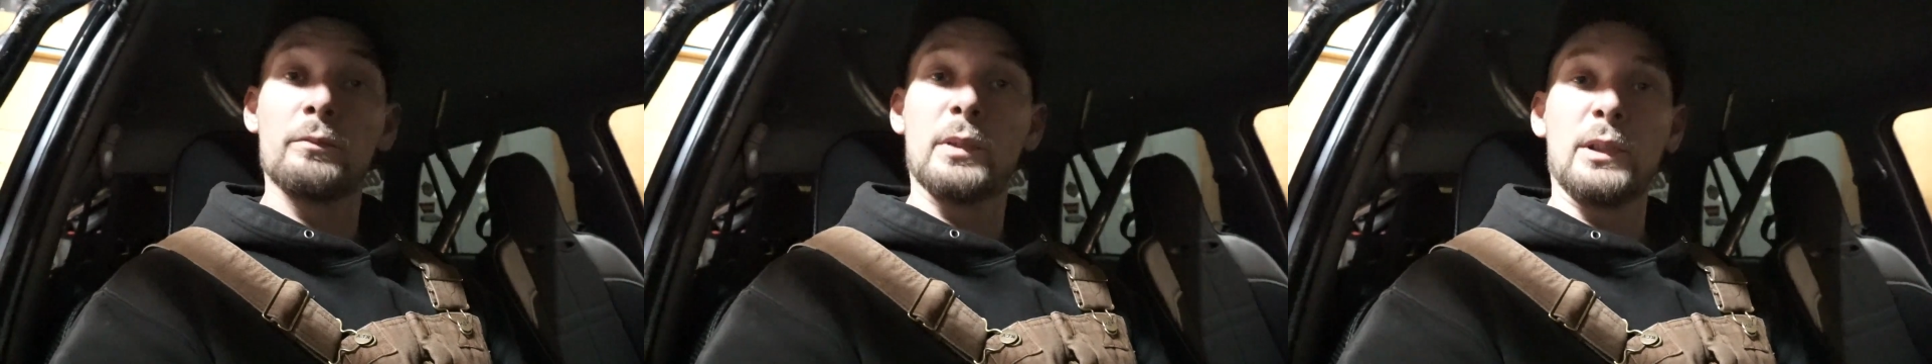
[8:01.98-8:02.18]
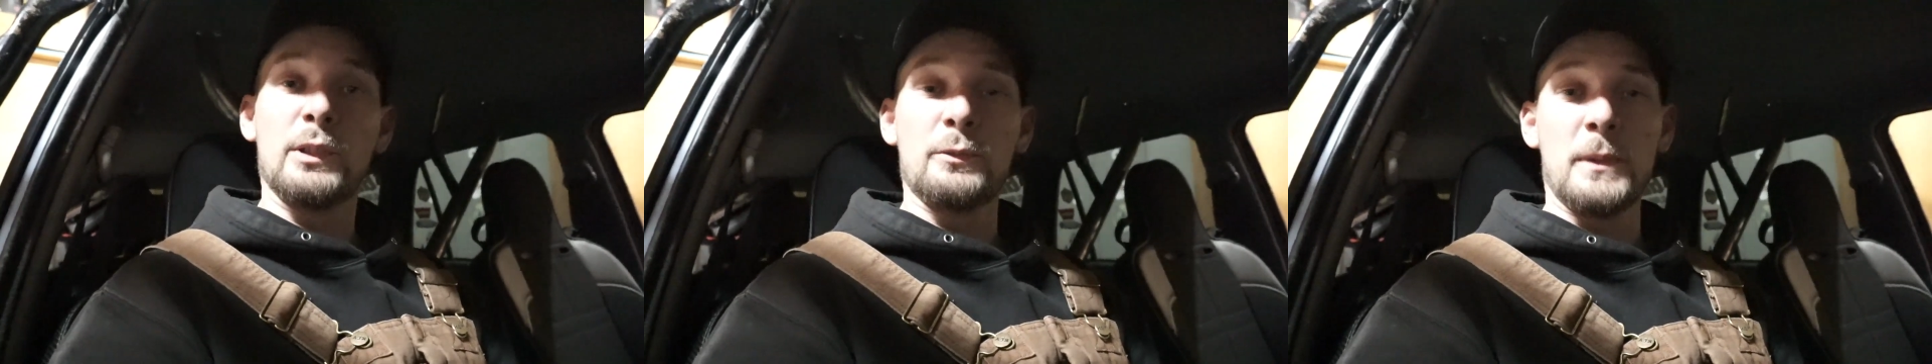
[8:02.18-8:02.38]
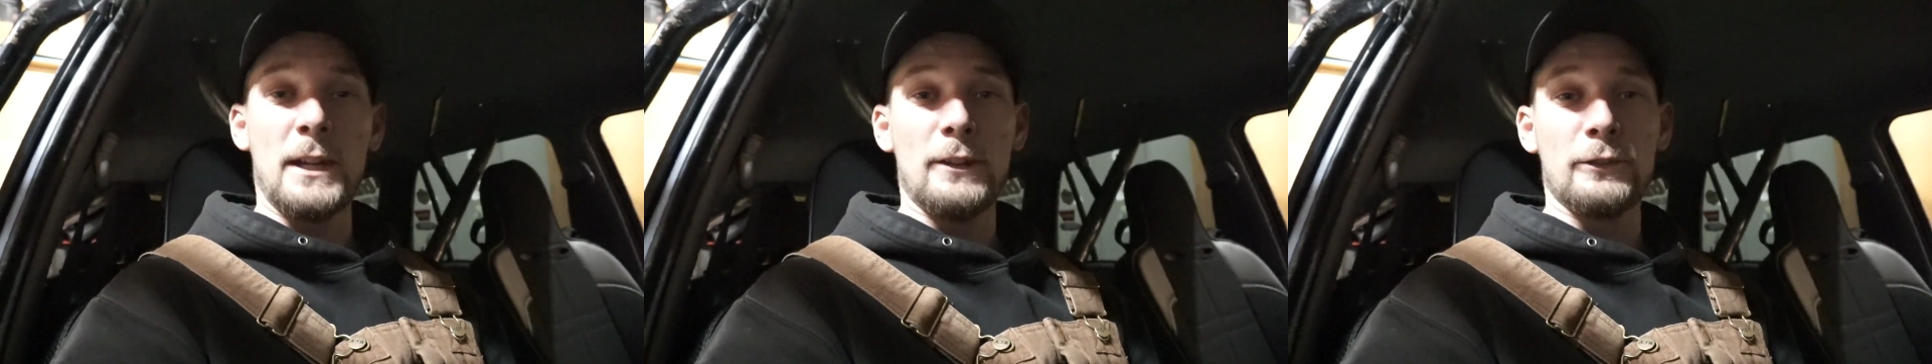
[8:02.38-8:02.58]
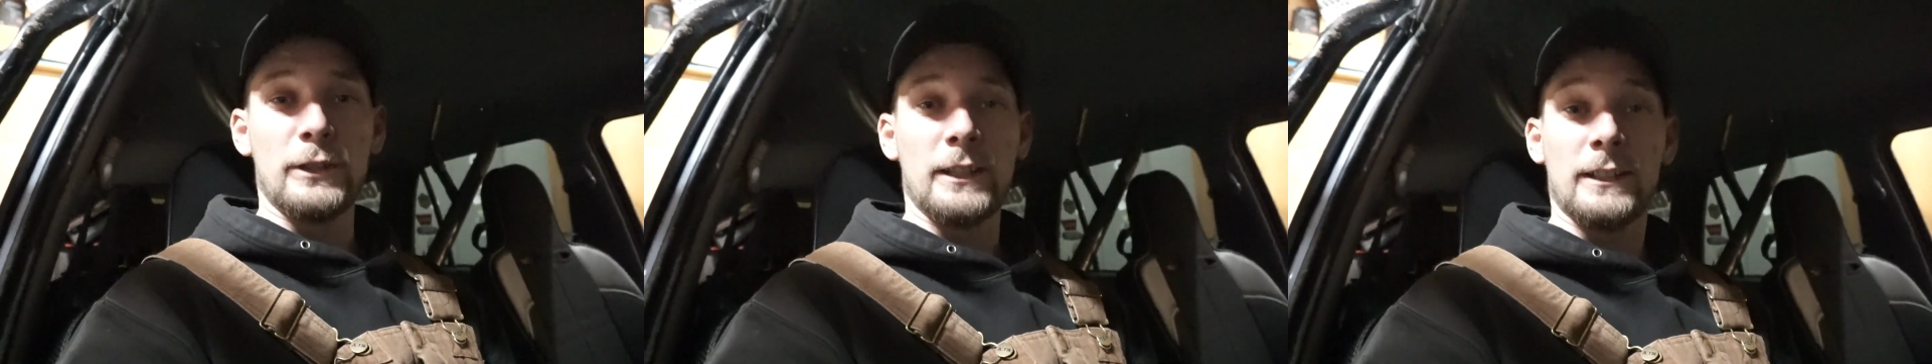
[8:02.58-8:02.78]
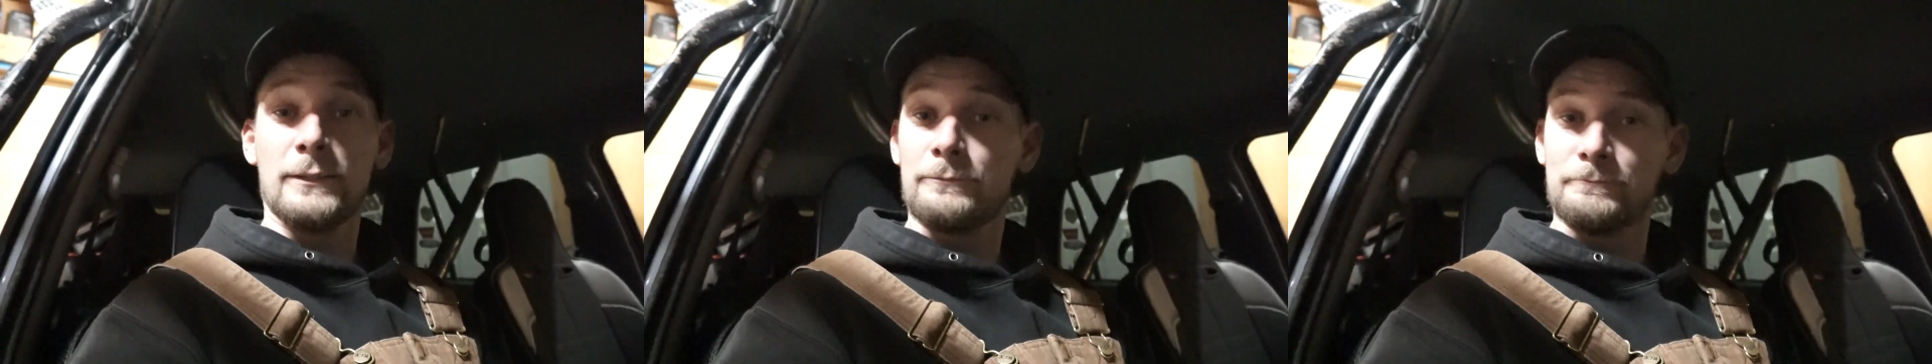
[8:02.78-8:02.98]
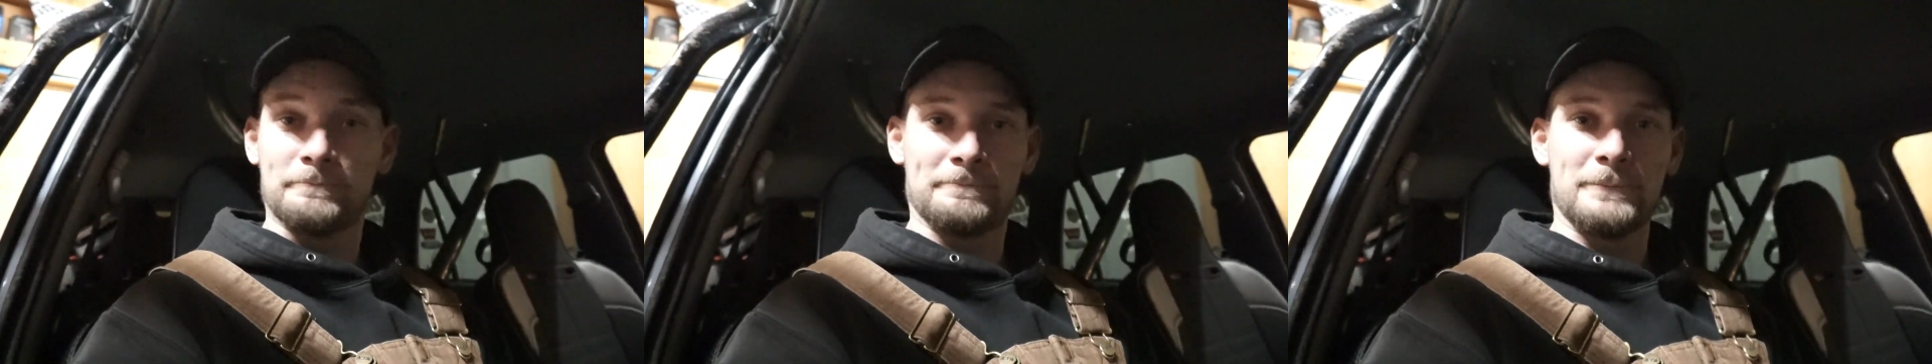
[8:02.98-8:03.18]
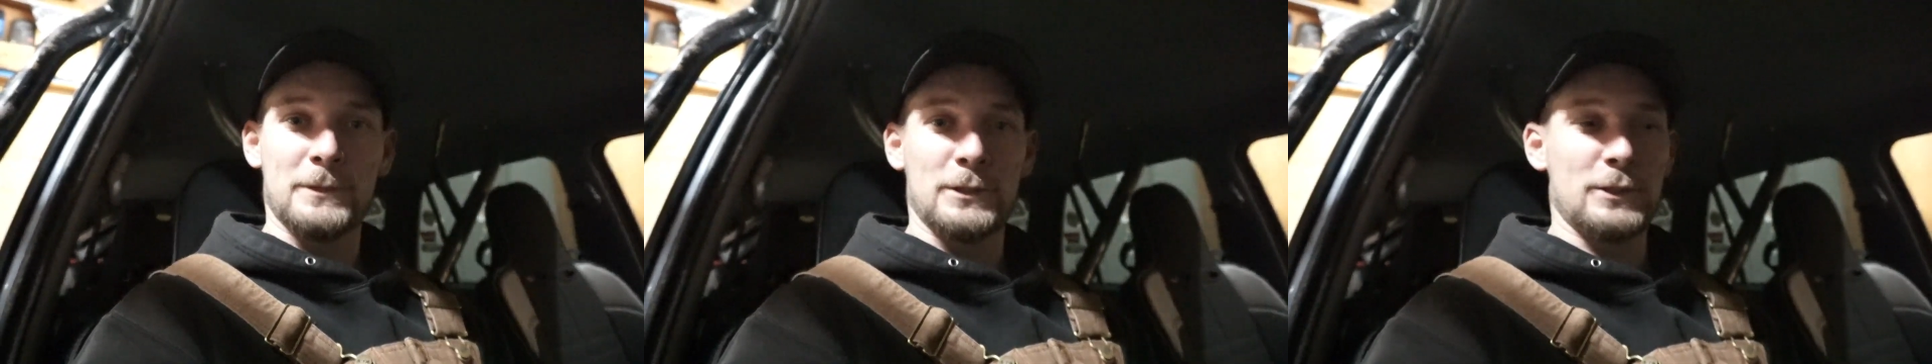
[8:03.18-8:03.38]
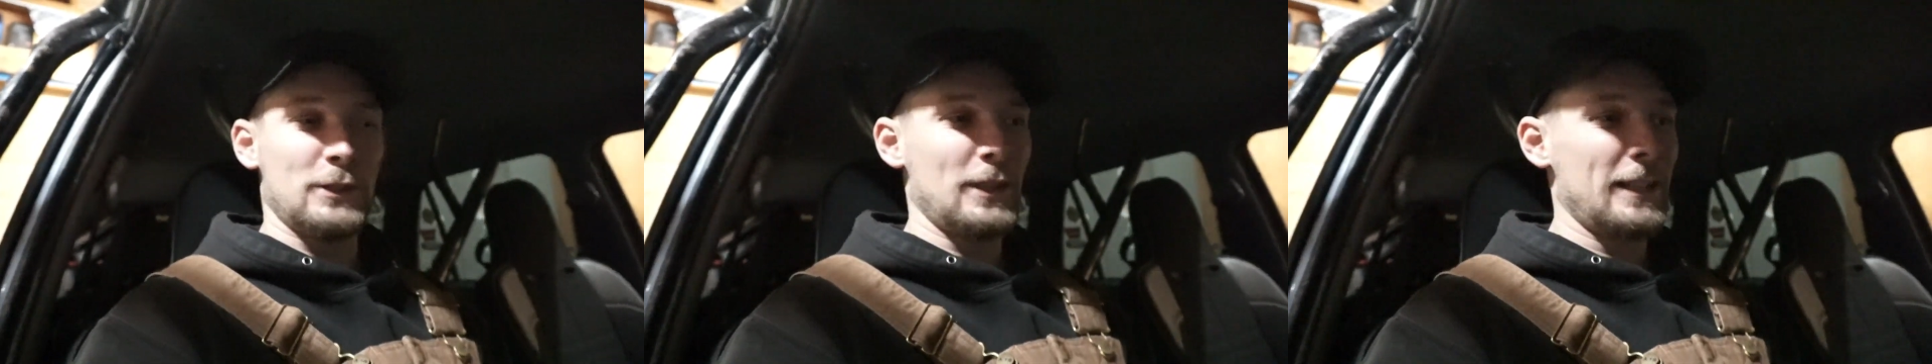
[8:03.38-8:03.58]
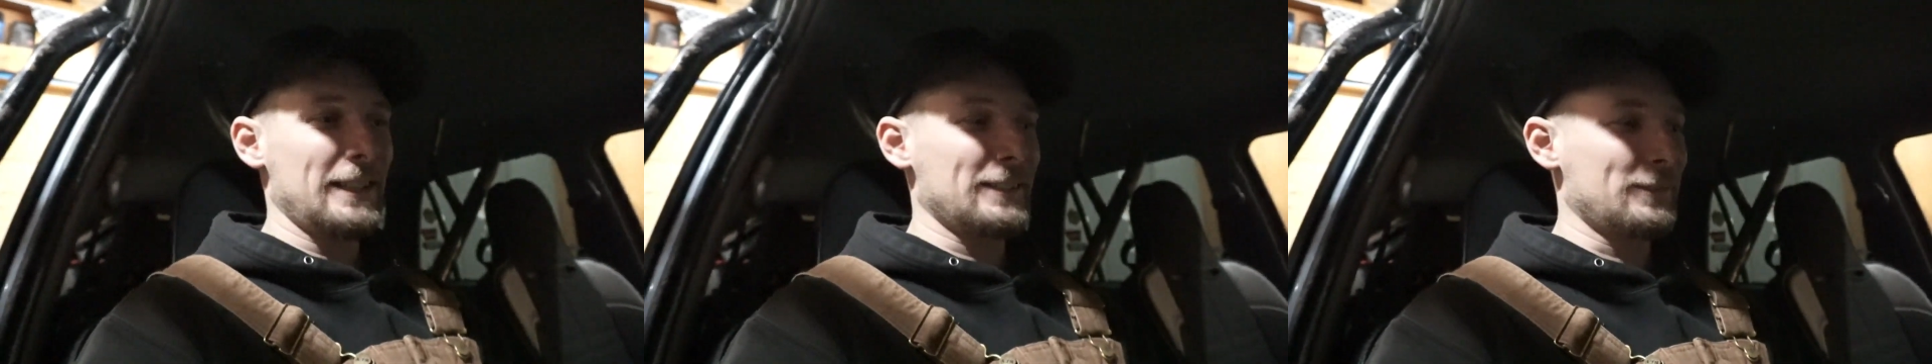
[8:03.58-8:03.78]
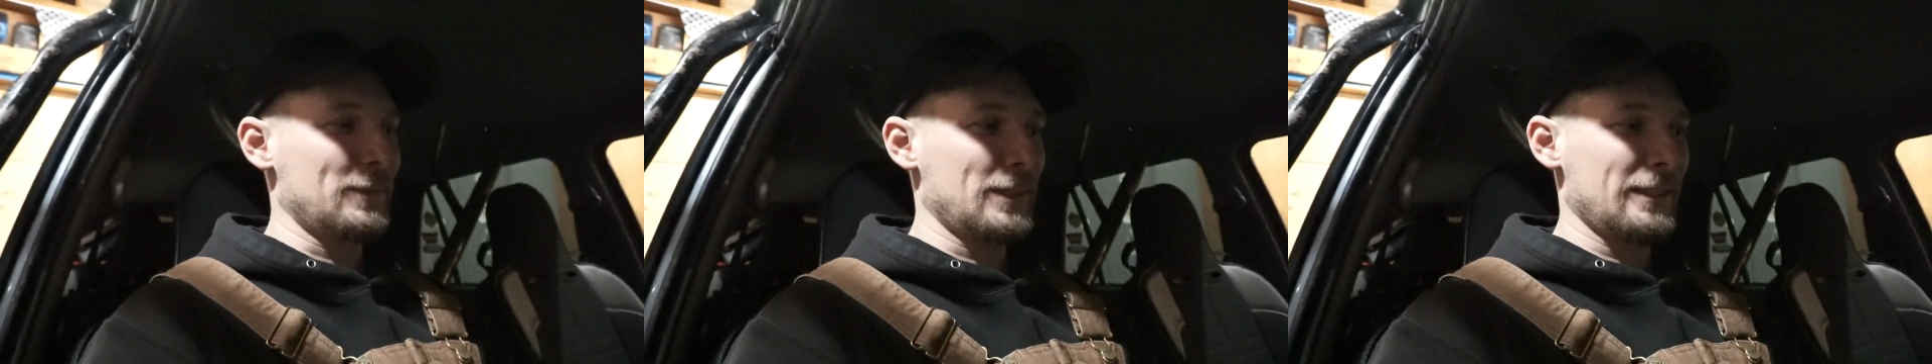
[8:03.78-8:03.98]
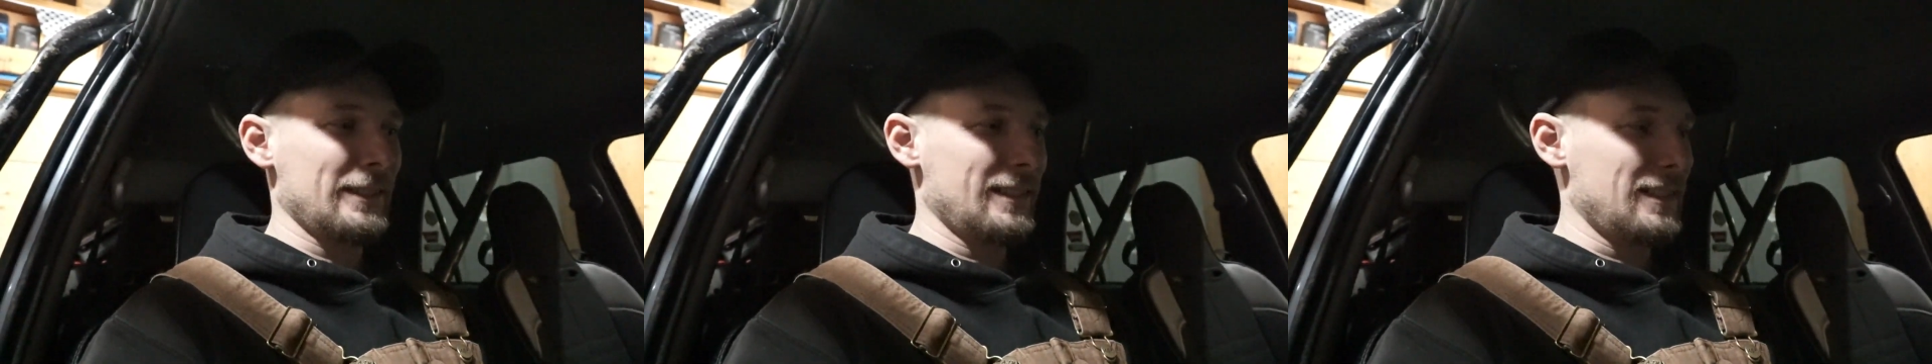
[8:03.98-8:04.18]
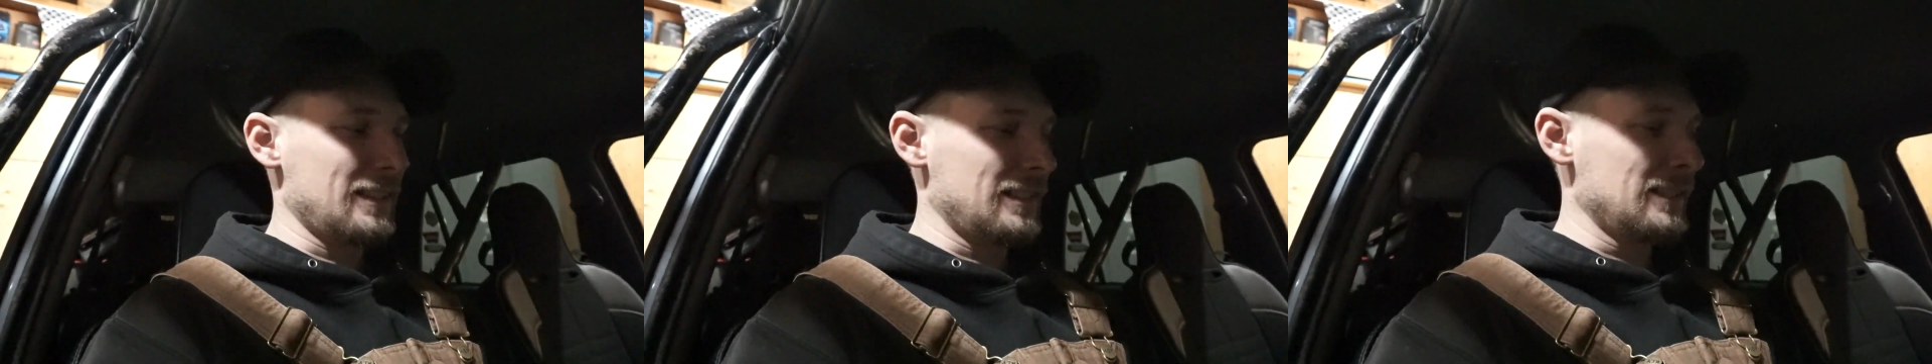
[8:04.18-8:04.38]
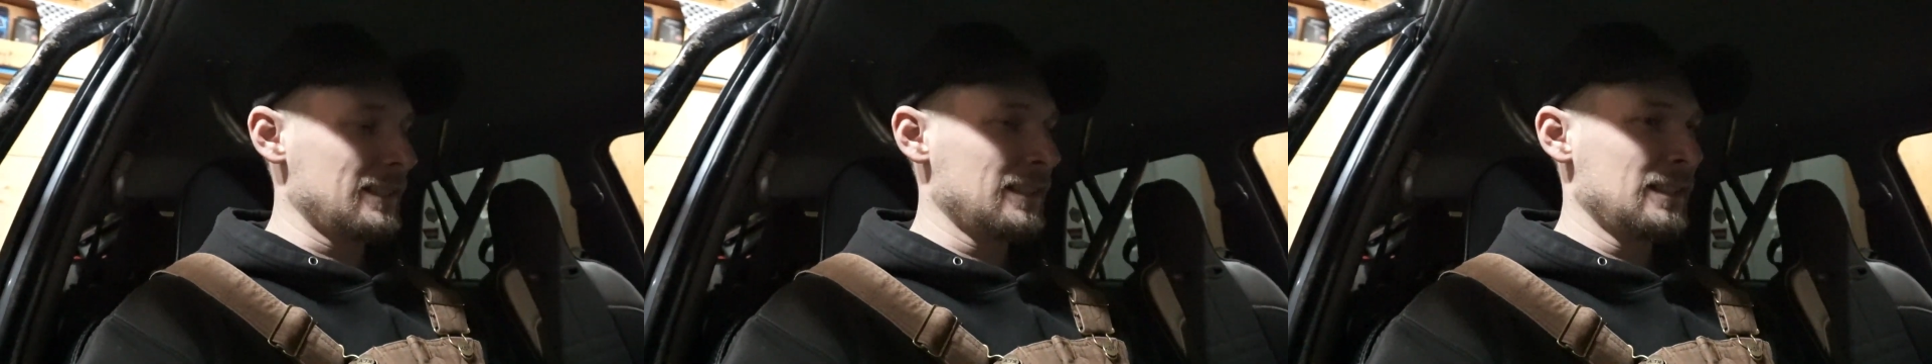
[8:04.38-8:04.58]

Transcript: put a new battery in it, works great, what are the odds?